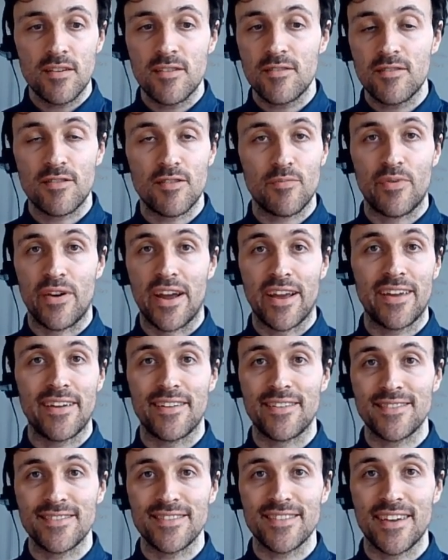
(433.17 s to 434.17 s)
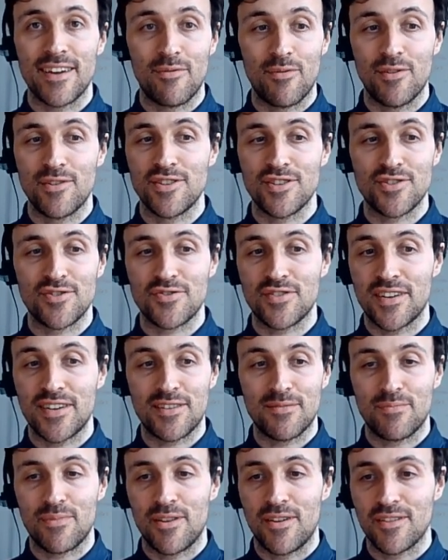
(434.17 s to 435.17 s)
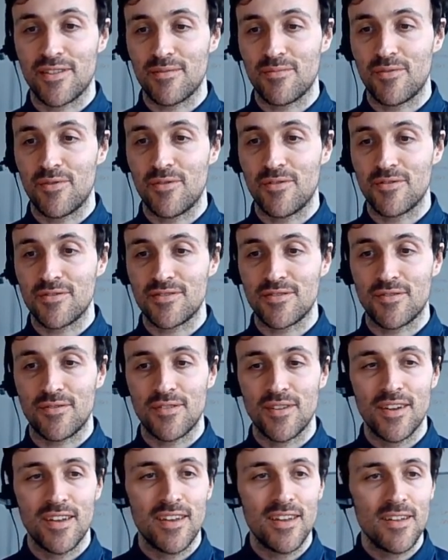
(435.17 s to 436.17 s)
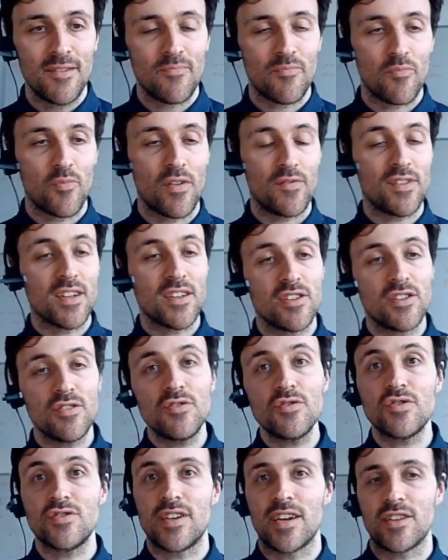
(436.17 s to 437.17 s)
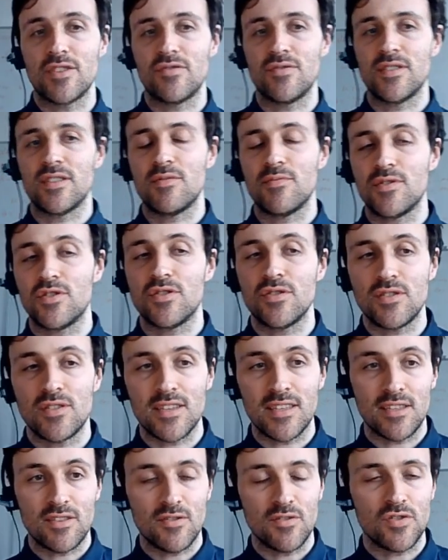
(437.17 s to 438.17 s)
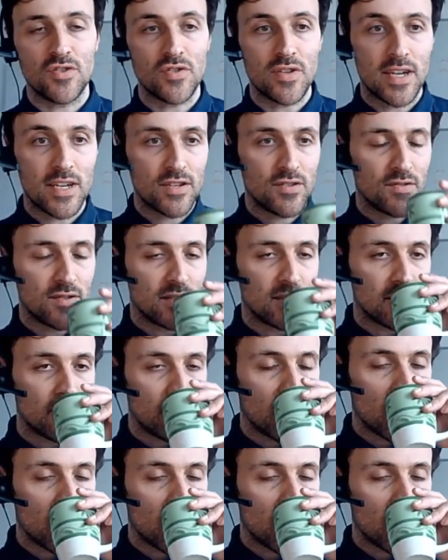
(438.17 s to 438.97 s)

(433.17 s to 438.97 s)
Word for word: the brackets. It will just try to plot them all. So we've done two trajectories, we should see two trajectories.